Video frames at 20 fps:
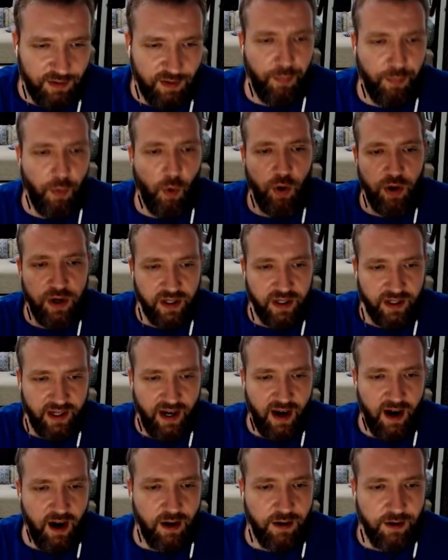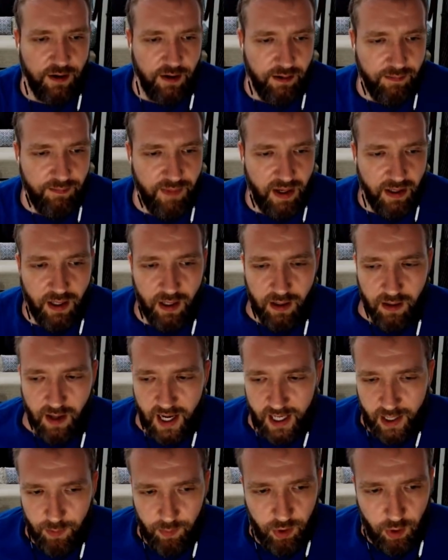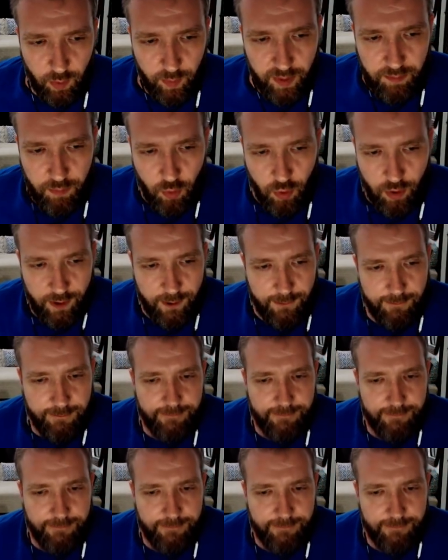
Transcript: supporting character make you like them a little bit more